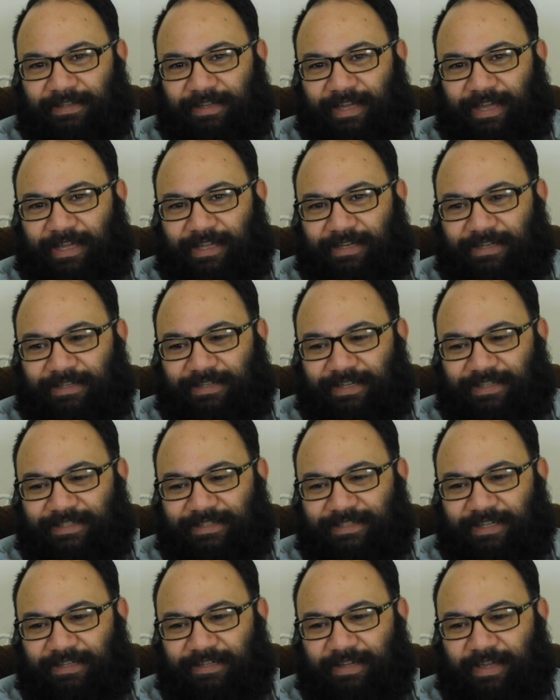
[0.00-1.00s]
and I
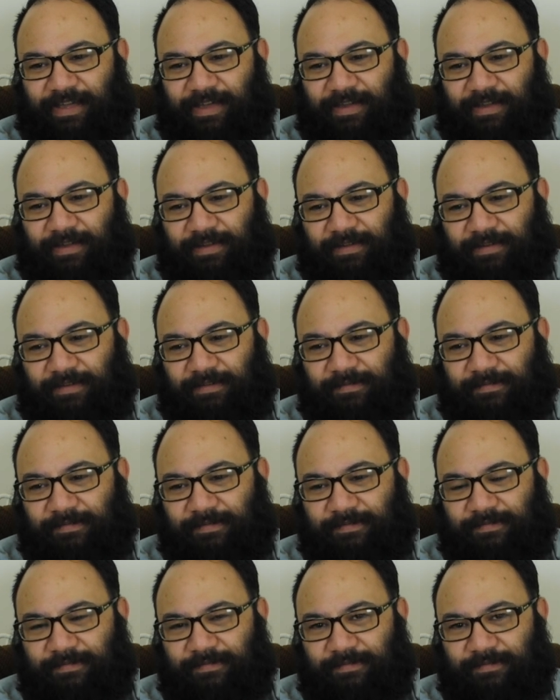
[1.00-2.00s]
said,
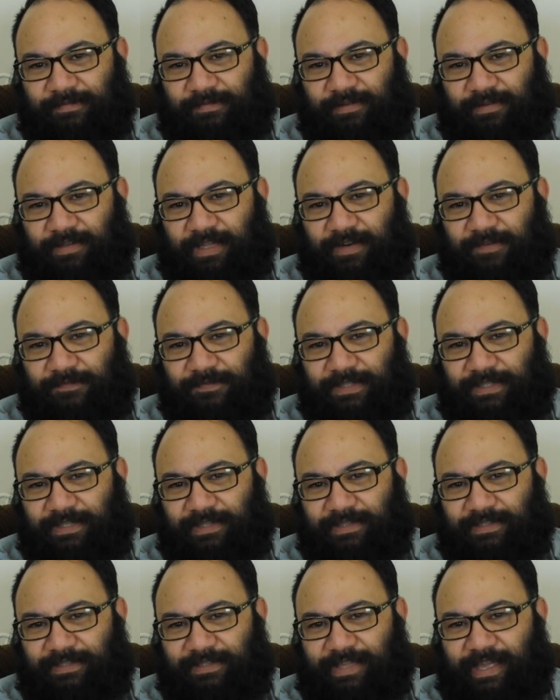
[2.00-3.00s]
get a visit
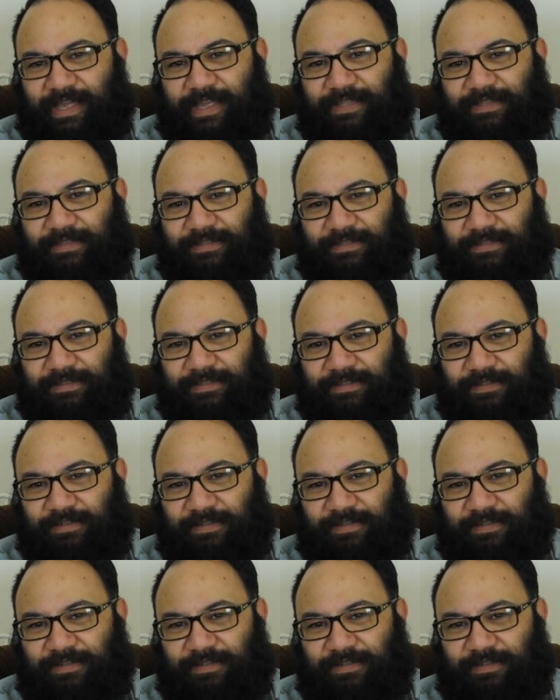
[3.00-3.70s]
to the States.